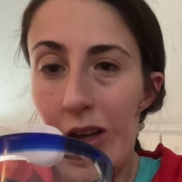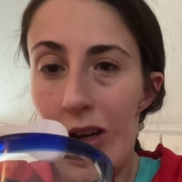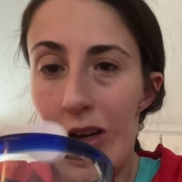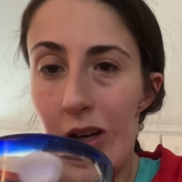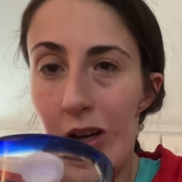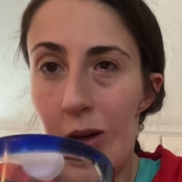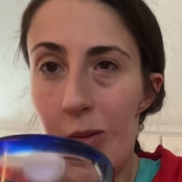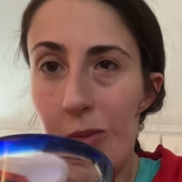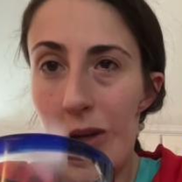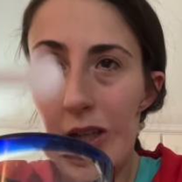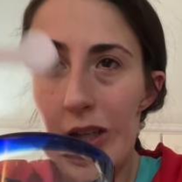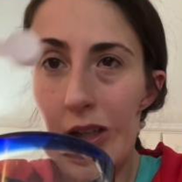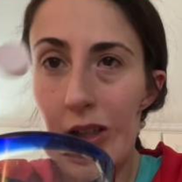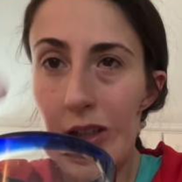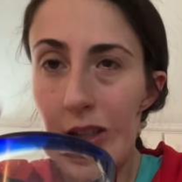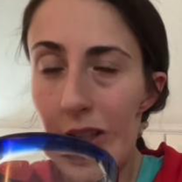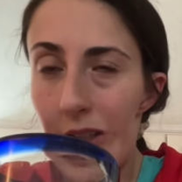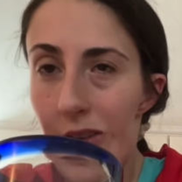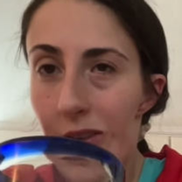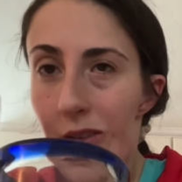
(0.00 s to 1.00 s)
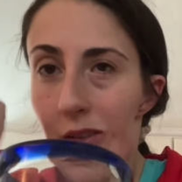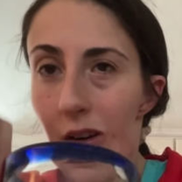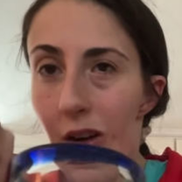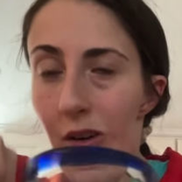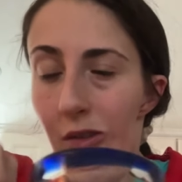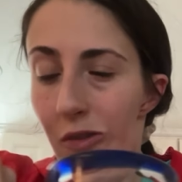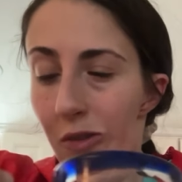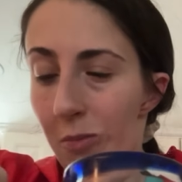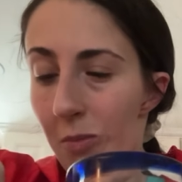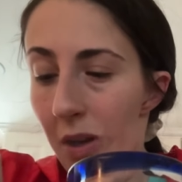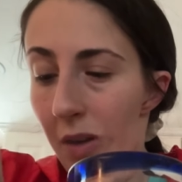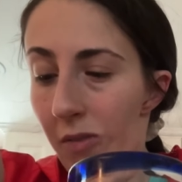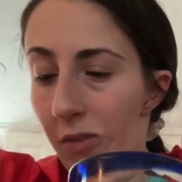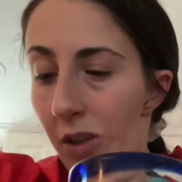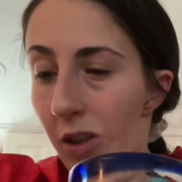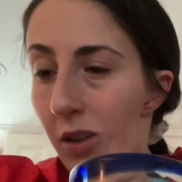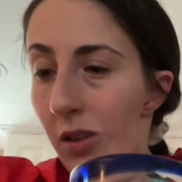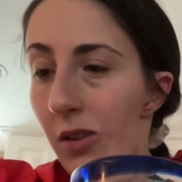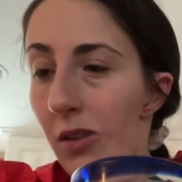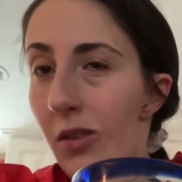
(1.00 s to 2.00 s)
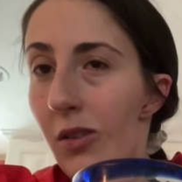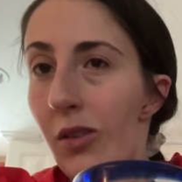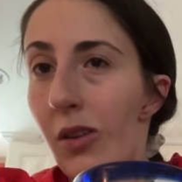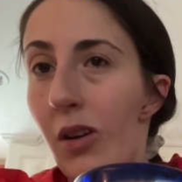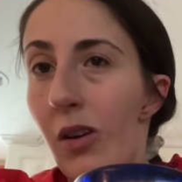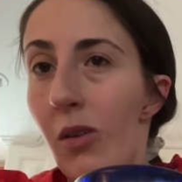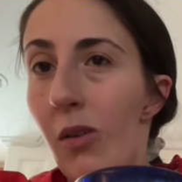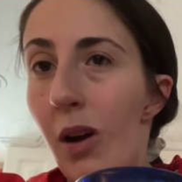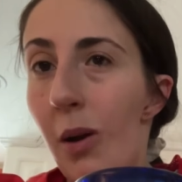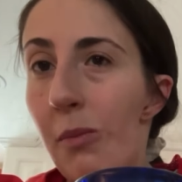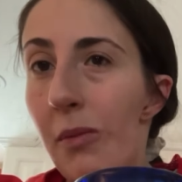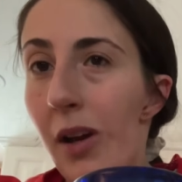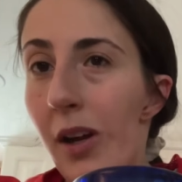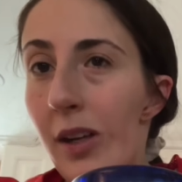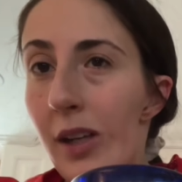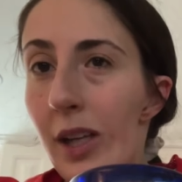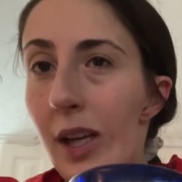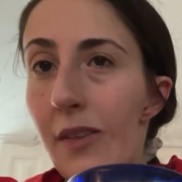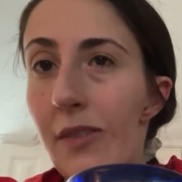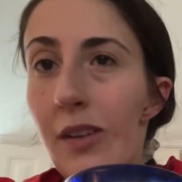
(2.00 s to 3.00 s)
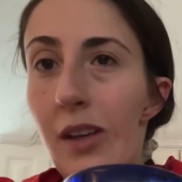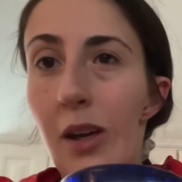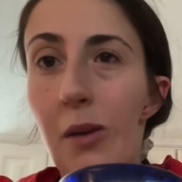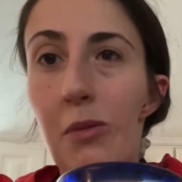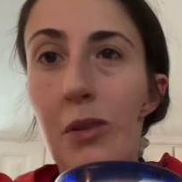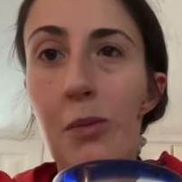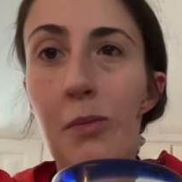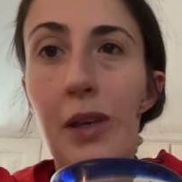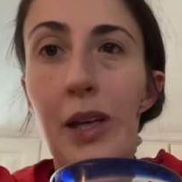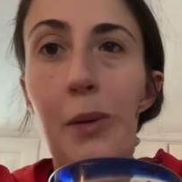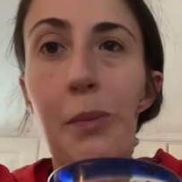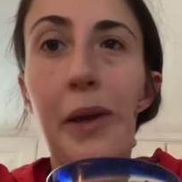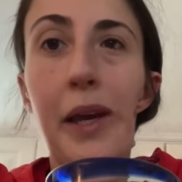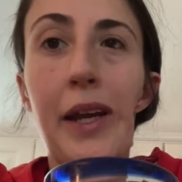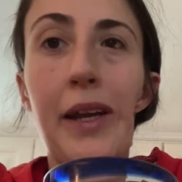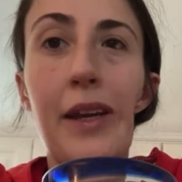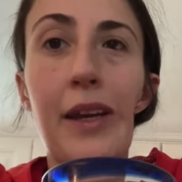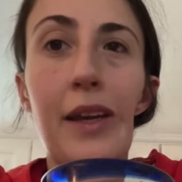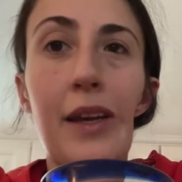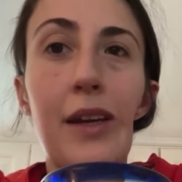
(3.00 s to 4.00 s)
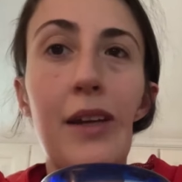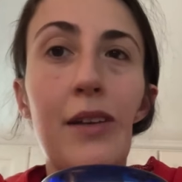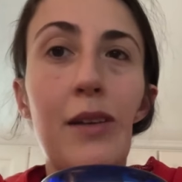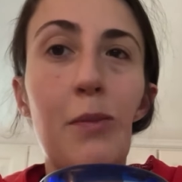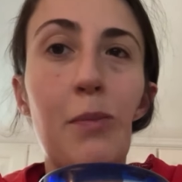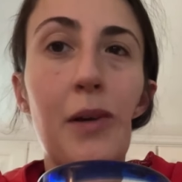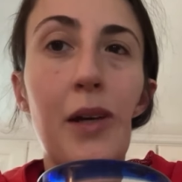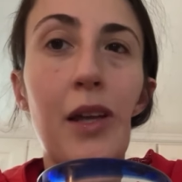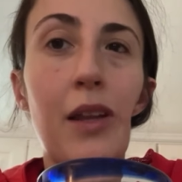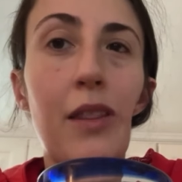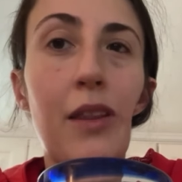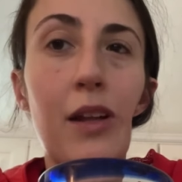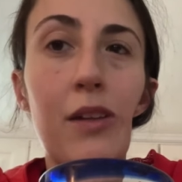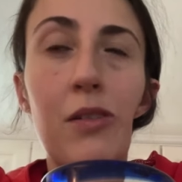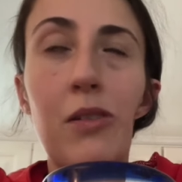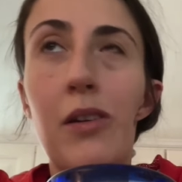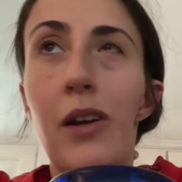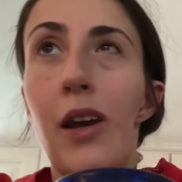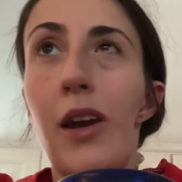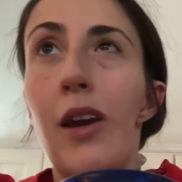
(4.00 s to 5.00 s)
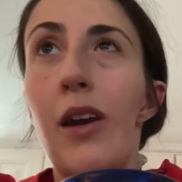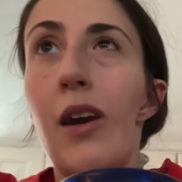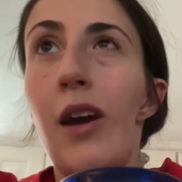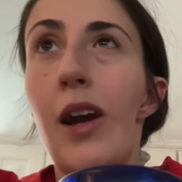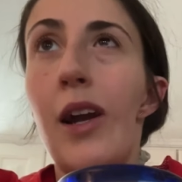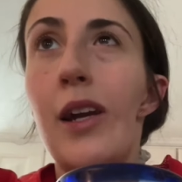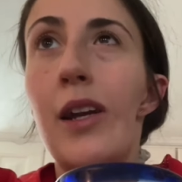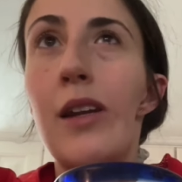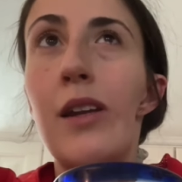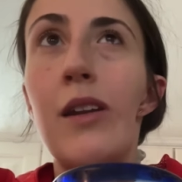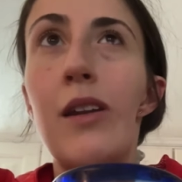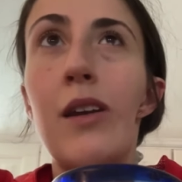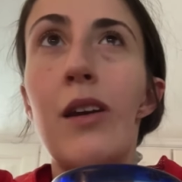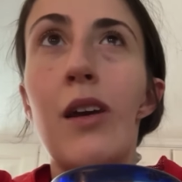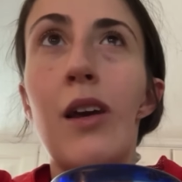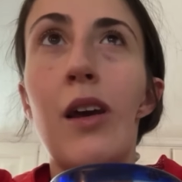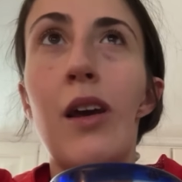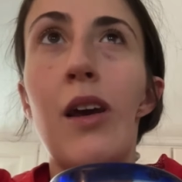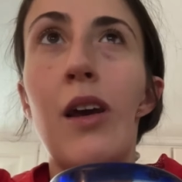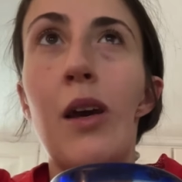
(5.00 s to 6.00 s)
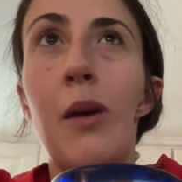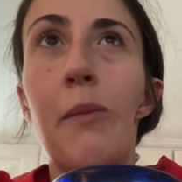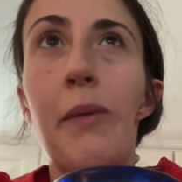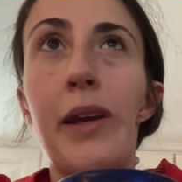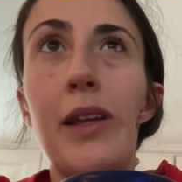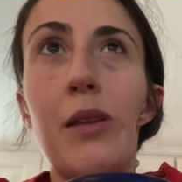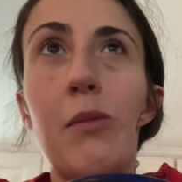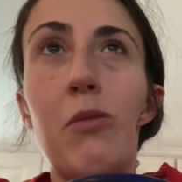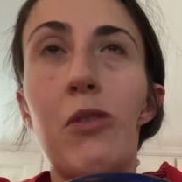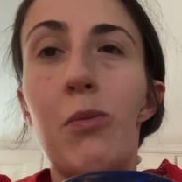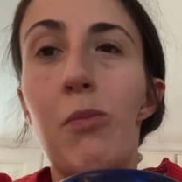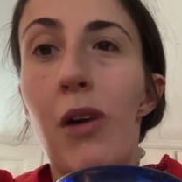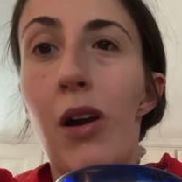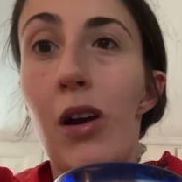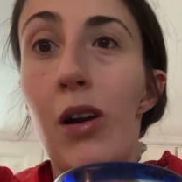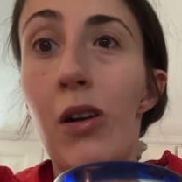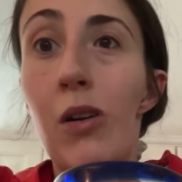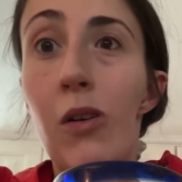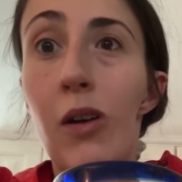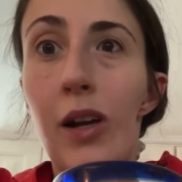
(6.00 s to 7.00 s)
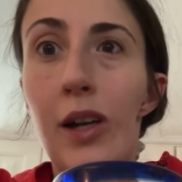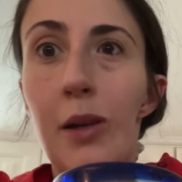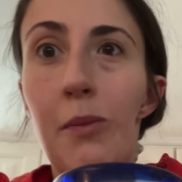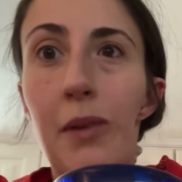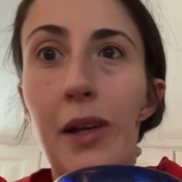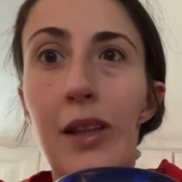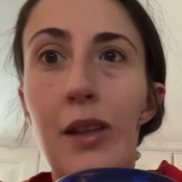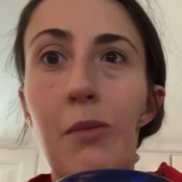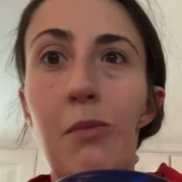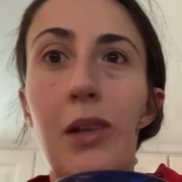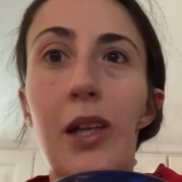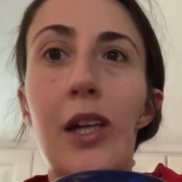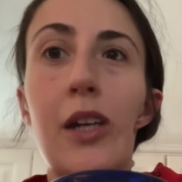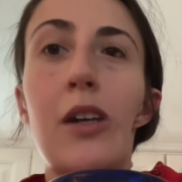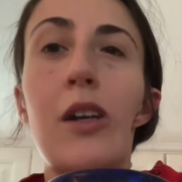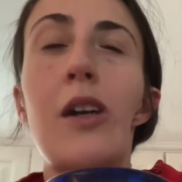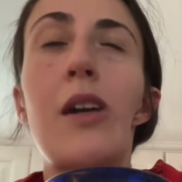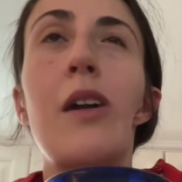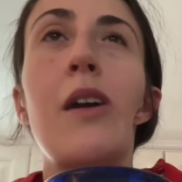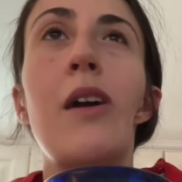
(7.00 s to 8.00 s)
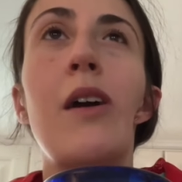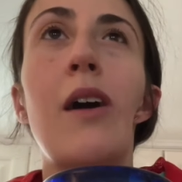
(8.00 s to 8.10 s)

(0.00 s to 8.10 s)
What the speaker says: I got a late start for my run, so I'm not gonna have time to make pancakes, but that's okay. I can make them tomorrow, or I can make them later.